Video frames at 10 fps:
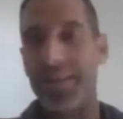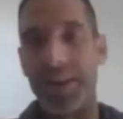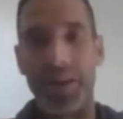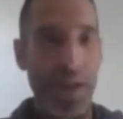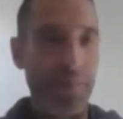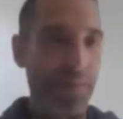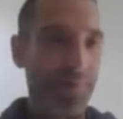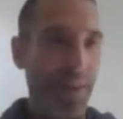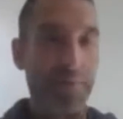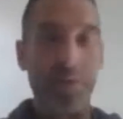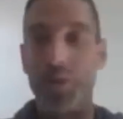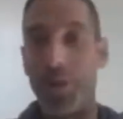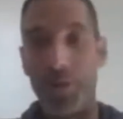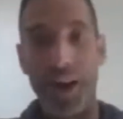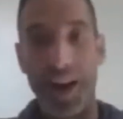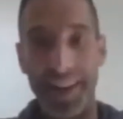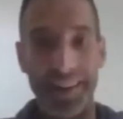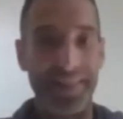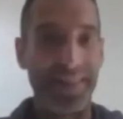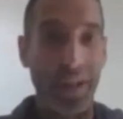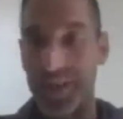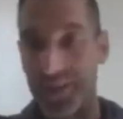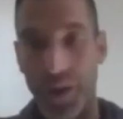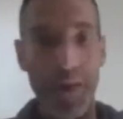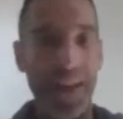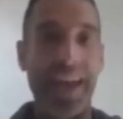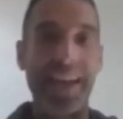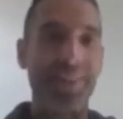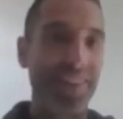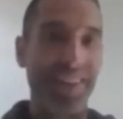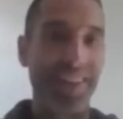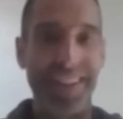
Maybe we're both on cholesterol medication,